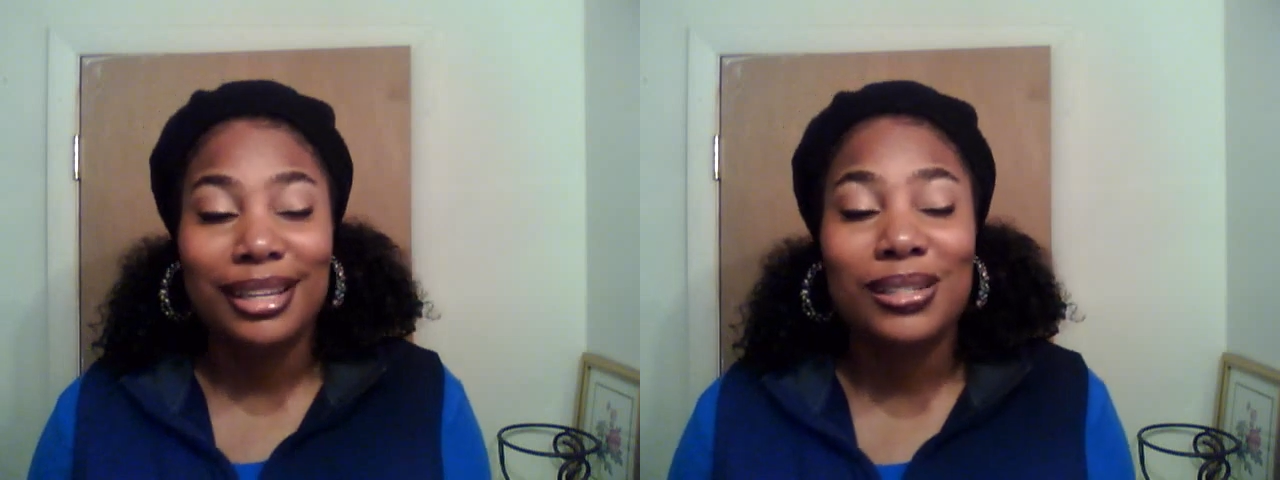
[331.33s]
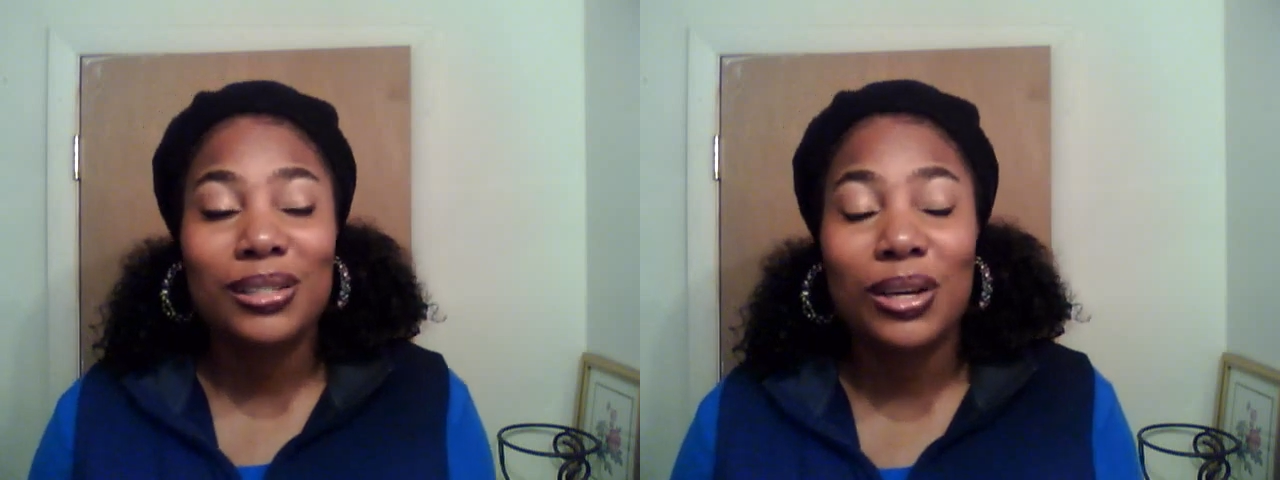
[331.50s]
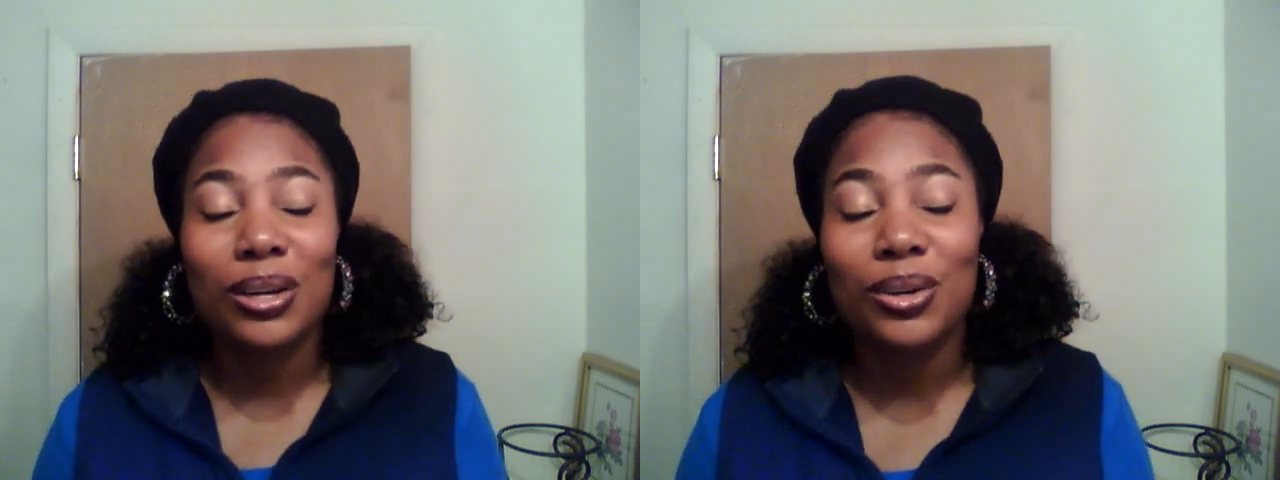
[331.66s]

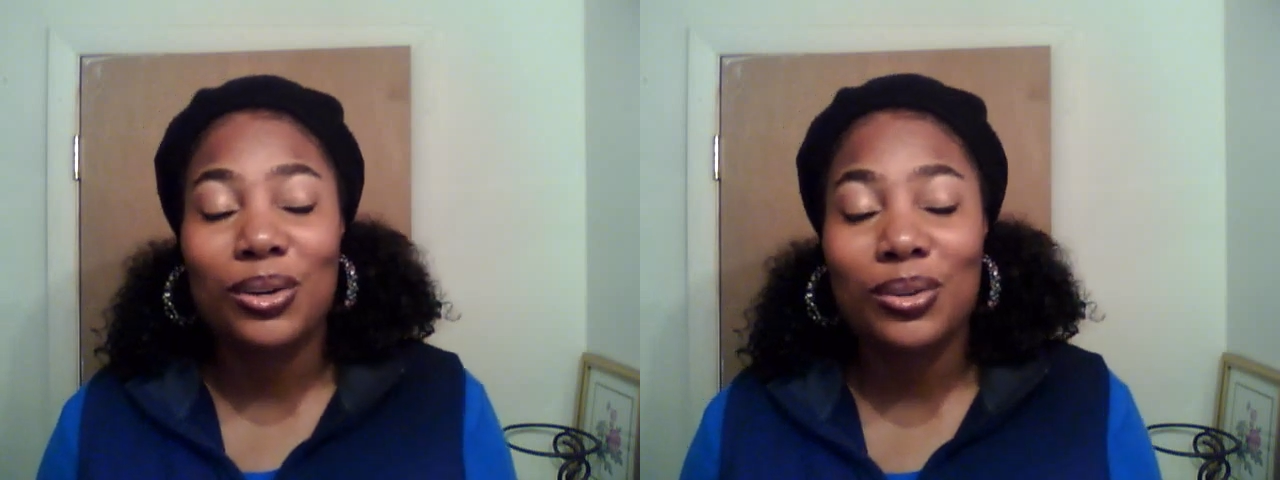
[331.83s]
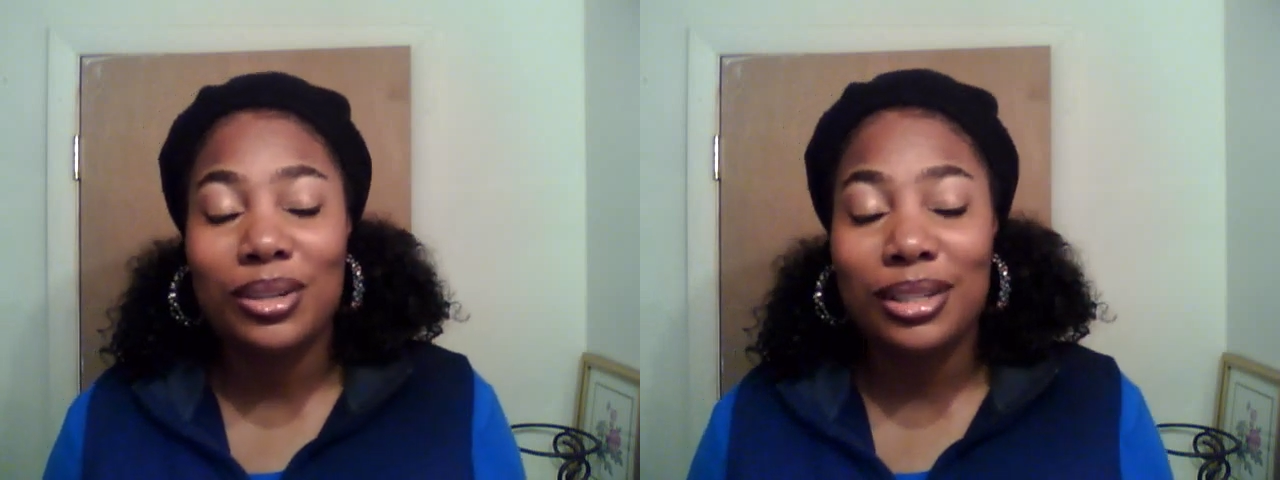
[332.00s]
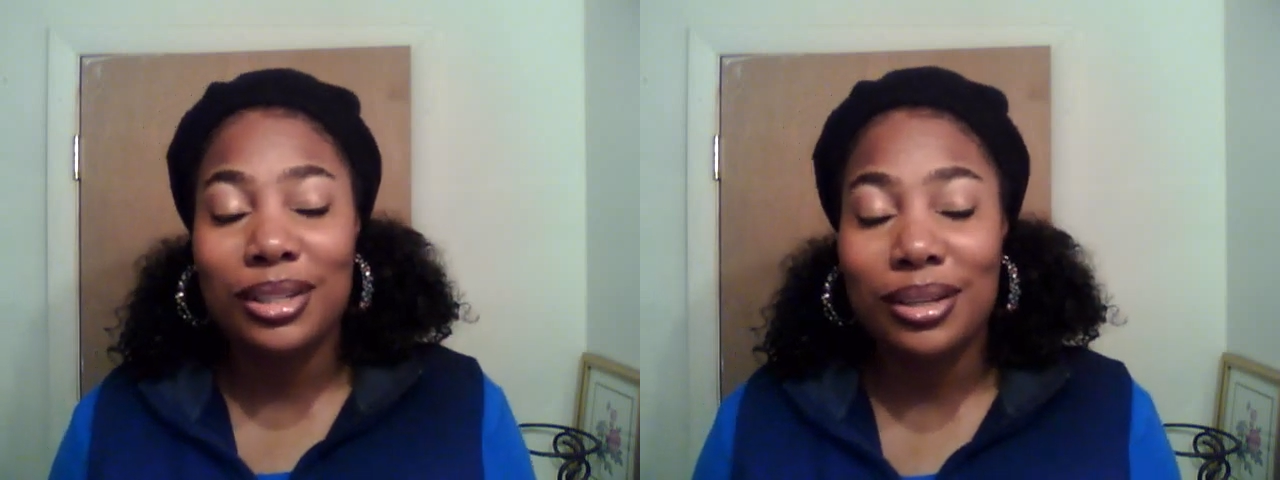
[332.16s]

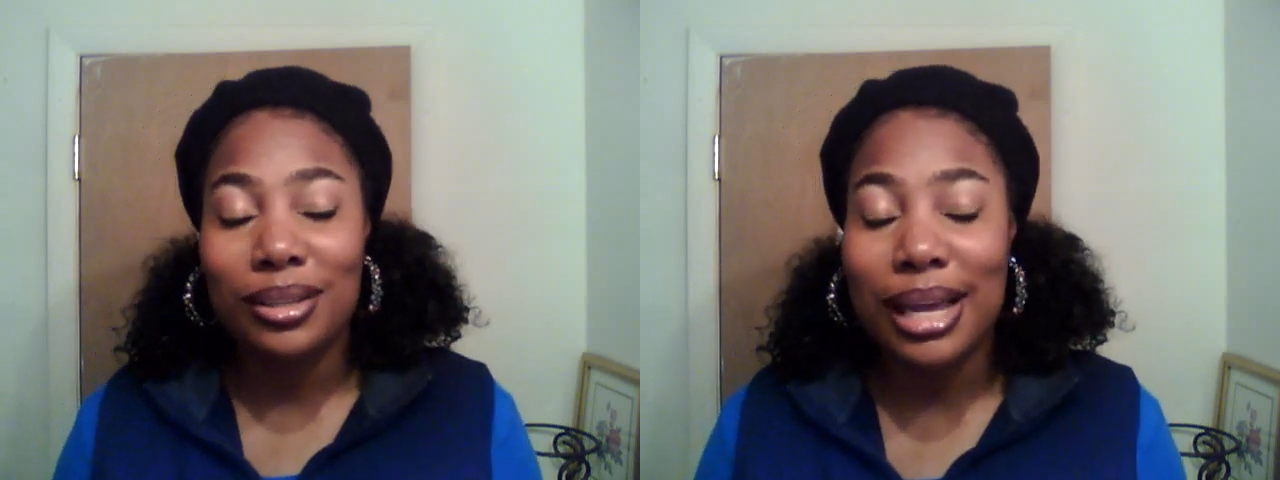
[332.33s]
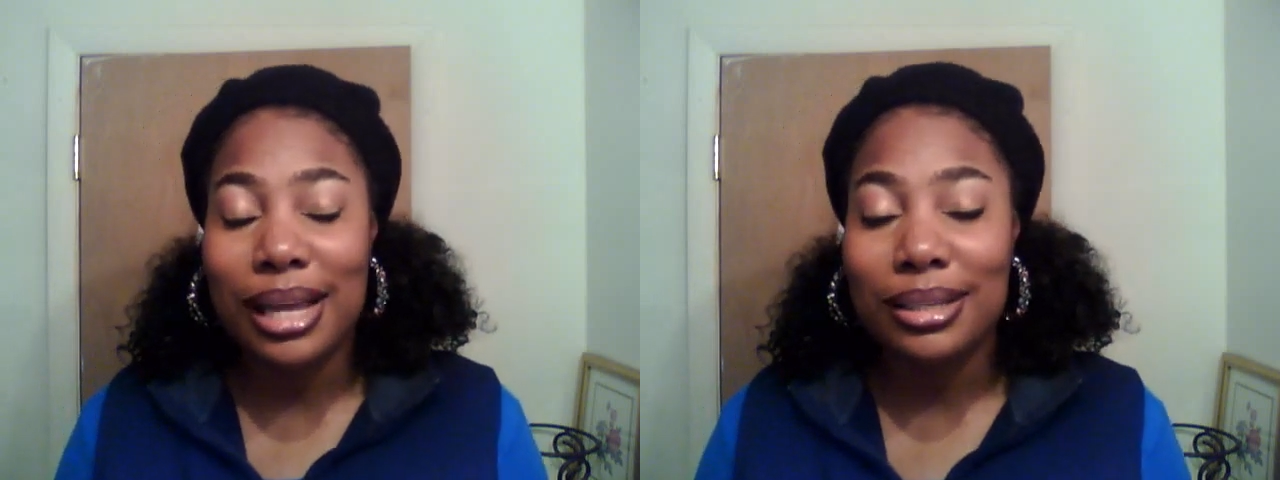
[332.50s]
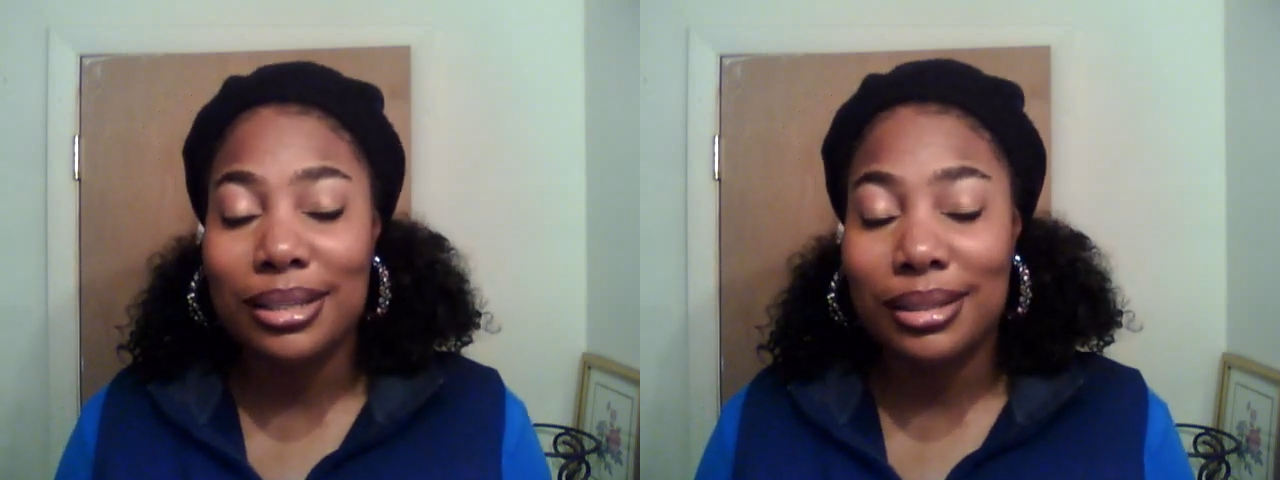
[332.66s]
So,
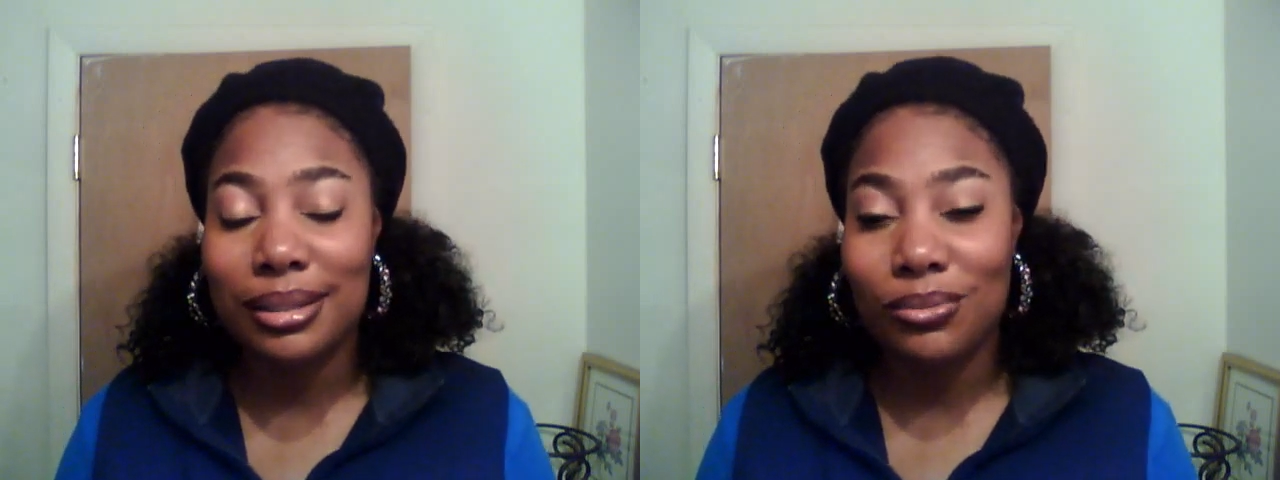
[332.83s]
that's